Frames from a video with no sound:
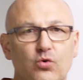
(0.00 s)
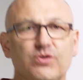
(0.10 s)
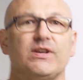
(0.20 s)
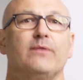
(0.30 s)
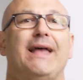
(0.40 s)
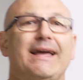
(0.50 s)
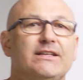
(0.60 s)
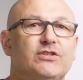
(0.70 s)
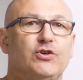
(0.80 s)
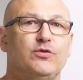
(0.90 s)
also let
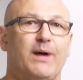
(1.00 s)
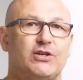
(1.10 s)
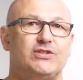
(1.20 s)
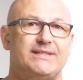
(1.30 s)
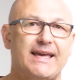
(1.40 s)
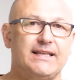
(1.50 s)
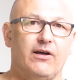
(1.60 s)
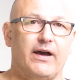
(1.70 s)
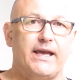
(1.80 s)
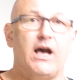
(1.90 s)
in too much
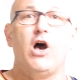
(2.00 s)
daylight,